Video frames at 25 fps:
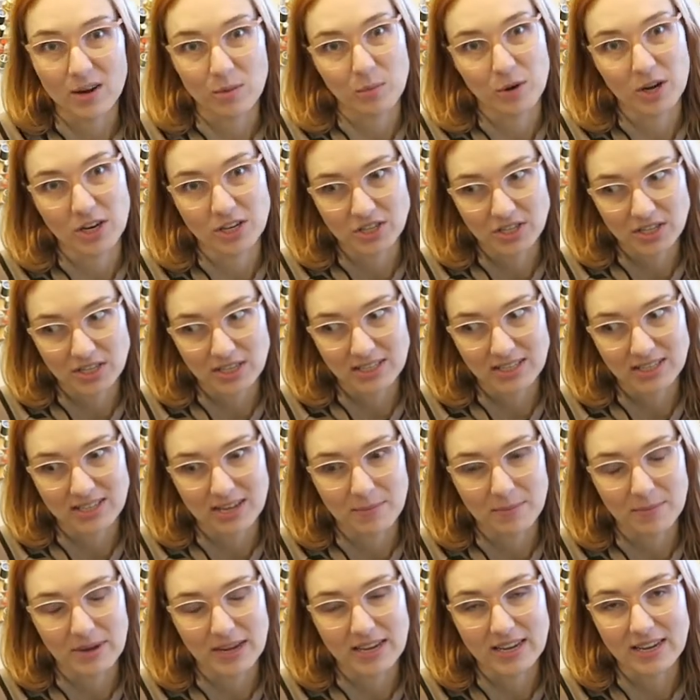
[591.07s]
of projects
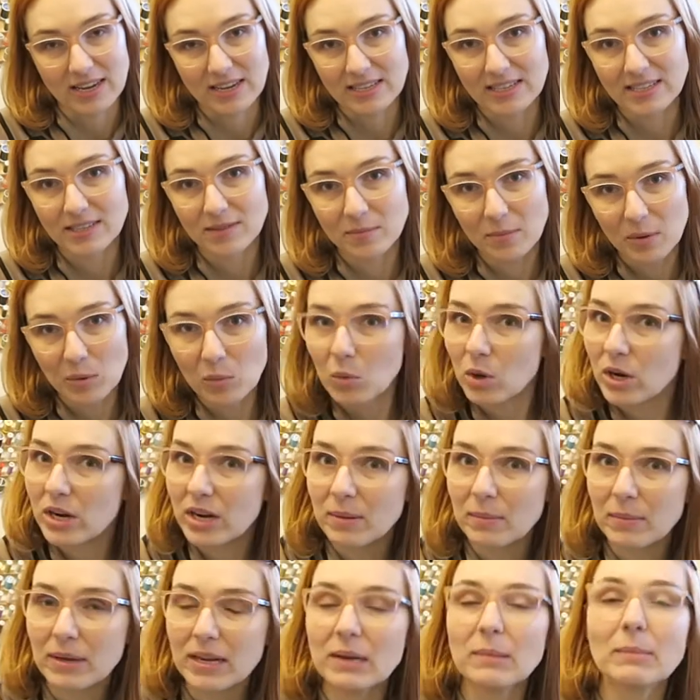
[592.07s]
that my kids have been
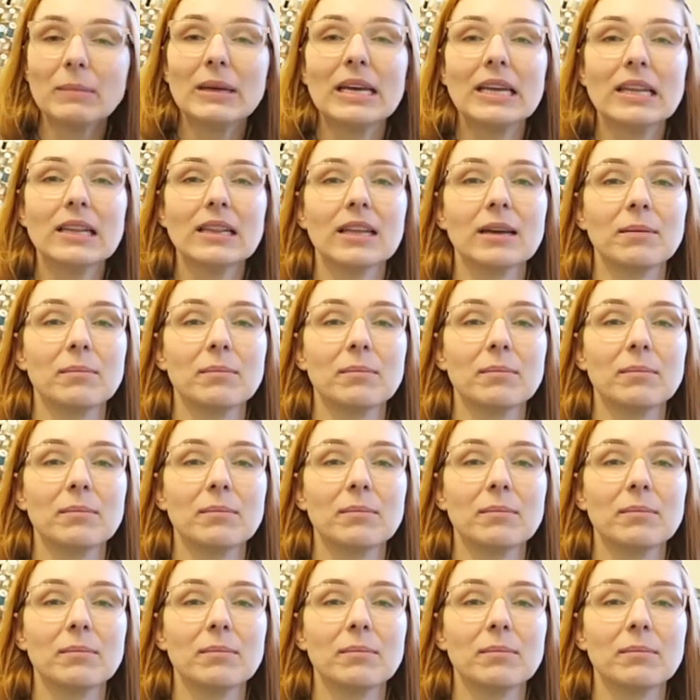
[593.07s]
wanting me to mend.